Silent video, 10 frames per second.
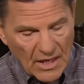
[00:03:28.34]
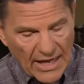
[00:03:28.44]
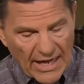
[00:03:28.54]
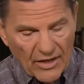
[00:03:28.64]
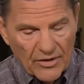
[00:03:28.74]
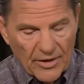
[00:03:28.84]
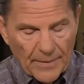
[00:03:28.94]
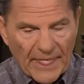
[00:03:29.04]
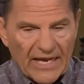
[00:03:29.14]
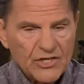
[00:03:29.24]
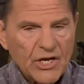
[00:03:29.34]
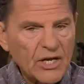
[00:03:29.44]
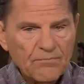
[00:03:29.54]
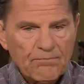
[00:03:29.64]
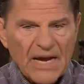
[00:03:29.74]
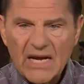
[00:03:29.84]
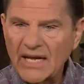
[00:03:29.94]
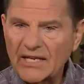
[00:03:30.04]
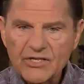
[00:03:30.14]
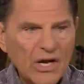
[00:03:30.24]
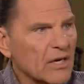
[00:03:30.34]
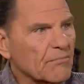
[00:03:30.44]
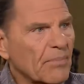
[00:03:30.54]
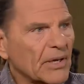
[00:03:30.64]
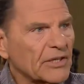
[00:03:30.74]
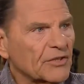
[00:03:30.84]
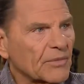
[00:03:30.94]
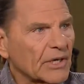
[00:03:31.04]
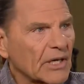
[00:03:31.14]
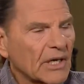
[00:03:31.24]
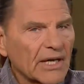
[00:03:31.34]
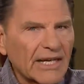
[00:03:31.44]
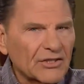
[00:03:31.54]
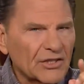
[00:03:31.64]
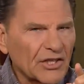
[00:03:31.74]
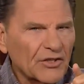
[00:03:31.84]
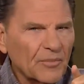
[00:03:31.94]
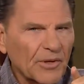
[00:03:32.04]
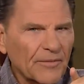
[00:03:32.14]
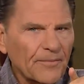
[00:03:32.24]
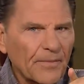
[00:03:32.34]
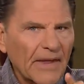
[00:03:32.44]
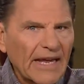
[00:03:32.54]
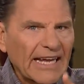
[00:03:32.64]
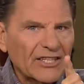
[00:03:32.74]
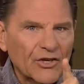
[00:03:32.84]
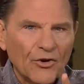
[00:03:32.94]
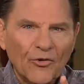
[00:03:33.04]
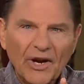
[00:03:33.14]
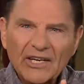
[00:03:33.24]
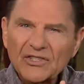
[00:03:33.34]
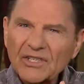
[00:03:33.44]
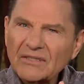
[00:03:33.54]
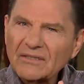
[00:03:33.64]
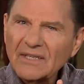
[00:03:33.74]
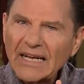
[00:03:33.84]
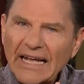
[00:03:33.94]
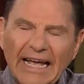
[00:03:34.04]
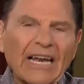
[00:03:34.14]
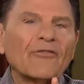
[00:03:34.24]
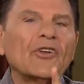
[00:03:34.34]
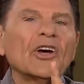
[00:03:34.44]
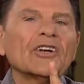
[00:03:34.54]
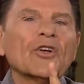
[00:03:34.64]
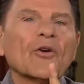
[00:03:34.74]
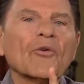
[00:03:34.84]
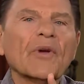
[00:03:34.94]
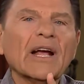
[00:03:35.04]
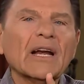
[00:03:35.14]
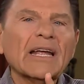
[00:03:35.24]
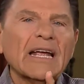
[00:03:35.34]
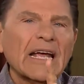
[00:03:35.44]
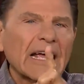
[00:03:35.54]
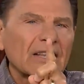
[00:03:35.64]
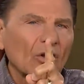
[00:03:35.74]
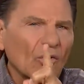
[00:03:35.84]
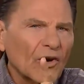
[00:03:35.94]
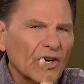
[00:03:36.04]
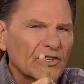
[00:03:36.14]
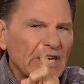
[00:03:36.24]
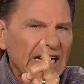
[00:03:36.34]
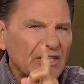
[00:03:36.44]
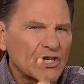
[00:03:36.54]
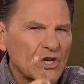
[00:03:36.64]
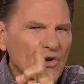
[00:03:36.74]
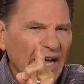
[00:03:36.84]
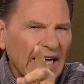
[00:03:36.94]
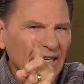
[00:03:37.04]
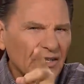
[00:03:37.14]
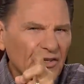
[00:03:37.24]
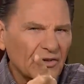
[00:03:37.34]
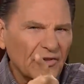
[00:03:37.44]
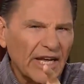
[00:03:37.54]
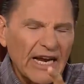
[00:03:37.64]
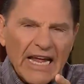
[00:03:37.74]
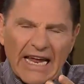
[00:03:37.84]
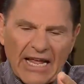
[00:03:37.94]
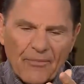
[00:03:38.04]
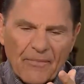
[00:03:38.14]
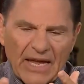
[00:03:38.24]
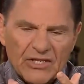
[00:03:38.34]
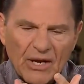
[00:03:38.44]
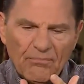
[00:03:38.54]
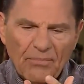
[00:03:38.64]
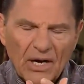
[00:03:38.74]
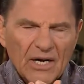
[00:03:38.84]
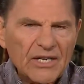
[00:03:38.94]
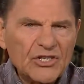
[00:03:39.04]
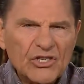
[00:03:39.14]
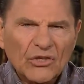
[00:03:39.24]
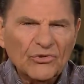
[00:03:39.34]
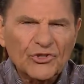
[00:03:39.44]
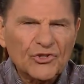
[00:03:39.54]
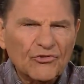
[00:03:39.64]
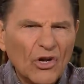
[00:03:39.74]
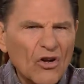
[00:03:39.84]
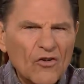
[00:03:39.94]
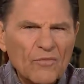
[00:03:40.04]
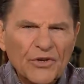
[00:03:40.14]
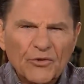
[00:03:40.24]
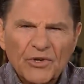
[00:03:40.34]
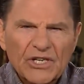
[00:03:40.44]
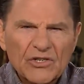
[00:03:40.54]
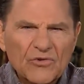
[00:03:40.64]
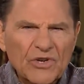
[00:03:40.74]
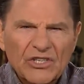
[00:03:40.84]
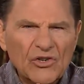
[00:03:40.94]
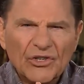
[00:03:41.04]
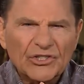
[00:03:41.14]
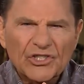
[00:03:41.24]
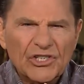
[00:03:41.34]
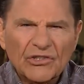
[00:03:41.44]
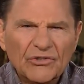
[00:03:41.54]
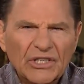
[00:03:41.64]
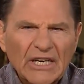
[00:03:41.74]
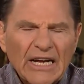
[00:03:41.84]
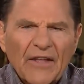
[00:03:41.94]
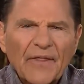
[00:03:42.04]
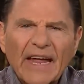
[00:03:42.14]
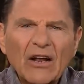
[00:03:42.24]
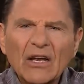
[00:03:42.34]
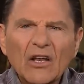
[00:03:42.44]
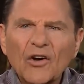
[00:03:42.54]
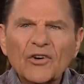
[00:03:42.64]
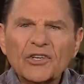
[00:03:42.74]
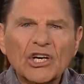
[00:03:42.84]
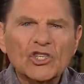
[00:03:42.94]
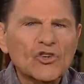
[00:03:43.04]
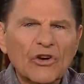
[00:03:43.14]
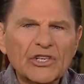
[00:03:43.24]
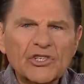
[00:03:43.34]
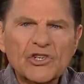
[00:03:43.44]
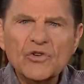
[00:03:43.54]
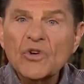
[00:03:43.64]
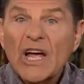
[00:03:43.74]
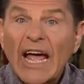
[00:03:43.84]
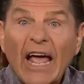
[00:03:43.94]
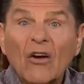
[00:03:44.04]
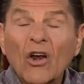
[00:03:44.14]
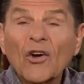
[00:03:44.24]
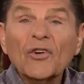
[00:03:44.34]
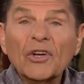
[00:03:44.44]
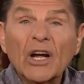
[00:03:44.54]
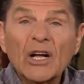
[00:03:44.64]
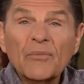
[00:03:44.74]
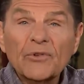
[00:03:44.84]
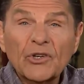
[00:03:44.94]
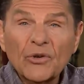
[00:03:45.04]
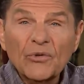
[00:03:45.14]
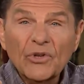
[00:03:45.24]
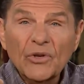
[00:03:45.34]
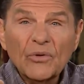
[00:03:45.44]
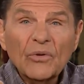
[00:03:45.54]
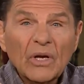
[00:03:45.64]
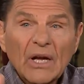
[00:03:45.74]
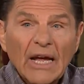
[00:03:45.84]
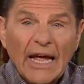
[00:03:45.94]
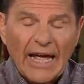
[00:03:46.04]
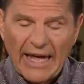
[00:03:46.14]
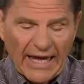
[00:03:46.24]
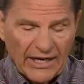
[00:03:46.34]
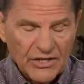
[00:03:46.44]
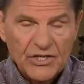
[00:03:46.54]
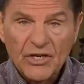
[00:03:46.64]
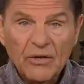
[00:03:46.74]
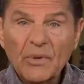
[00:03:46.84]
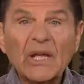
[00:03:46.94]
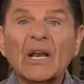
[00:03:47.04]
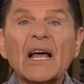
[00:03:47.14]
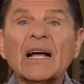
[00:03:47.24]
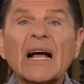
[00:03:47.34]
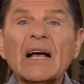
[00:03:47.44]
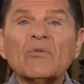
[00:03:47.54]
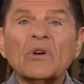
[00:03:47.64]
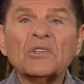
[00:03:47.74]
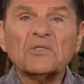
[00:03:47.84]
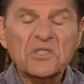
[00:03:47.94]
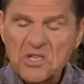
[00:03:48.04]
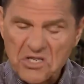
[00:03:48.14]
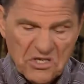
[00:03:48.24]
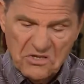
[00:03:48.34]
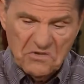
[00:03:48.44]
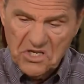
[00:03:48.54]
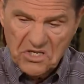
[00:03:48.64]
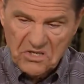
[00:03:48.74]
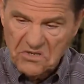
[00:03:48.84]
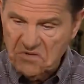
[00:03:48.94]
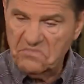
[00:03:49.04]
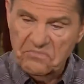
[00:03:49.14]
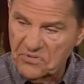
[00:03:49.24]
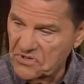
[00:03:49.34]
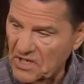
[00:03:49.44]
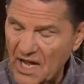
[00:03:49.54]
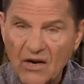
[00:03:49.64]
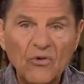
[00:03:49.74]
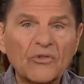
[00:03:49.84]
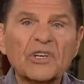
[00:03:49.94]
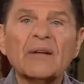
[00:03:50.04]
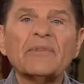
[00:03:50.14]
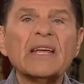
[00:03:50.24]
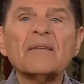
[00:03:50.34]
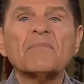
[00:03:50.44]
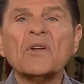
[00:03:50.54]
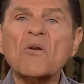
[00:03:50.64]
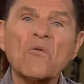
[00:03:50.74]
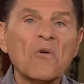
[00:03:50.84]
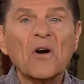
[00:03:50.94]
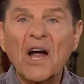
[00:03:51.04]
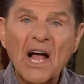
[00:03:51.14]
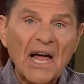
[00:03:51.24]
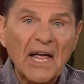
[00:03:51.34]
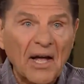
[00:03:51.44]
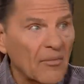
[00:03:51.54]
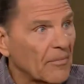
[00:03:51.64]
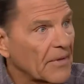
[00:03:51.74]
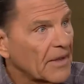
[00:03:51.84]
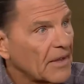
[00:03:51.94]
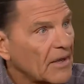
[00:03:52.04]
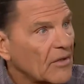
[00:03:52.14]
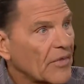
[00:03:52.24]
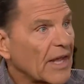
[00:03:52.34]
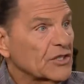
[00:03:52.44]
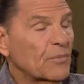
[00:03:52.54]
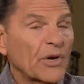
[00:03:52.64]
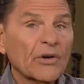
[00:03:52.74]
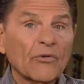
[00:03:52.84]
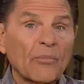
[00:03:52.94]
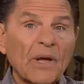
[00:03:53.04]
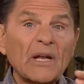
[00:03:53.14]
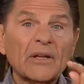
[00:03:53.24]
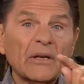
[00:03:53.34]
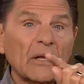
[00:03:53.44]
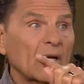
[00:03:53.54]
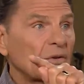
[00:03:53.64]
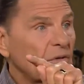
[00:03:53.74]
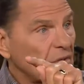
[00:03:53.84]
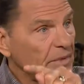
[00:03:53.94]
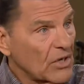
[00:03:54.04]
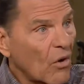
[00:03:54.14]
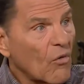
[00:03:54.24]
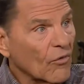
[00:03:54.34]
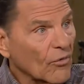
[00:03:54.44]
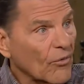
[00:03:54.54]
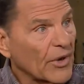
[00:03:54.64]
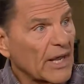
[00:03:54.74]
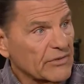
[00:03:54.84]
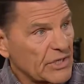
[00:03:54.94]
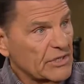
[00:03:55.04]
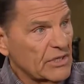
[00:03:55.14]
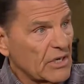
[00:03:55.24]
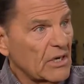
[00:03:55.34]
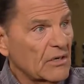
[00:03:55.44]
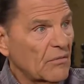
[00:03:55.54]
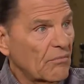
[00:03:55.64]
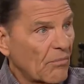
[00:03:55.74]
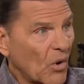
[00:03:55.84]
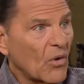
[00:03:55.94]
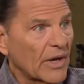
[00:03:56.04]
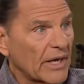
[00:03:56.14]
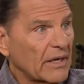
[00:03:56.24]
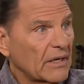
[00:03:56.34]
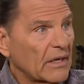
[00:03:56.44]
And it's not beating, it's not punishment, it's discipline, it's correction. And if done correctly, and the Lord will teach you how to do that, it makes a bond so strong between you and your children. They'll learn to trust you and learn to come to you. And, and instead of being like I was and just, just, I don't want them to even know where I am. And that spirit of rebellion took me over when I was just a young boy.